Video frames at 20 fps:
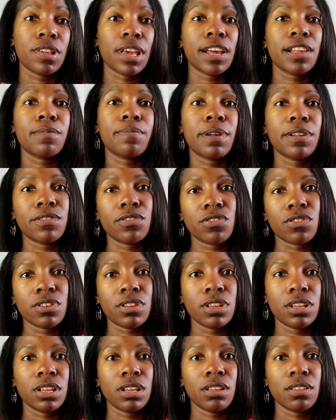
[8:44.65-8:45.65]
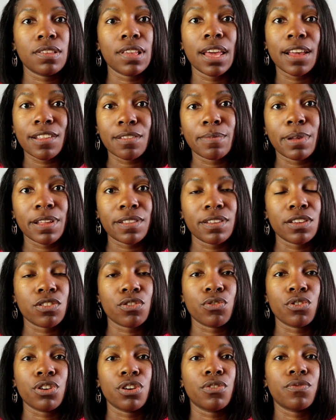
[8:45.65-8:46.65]
text
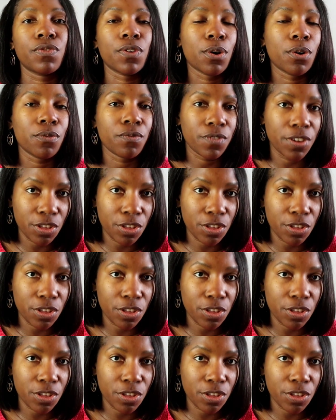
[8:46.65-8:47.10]
message or your phone